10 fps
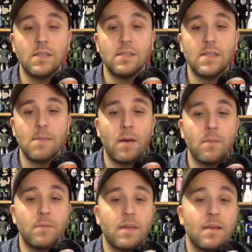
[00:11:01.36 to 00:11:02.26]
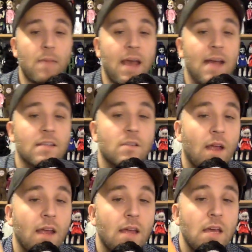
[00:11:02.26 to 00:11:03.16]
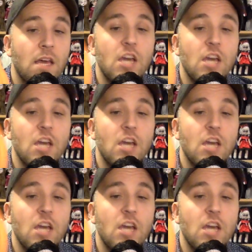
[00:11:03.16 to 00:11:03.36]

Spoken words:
is the pumpkin mask, right?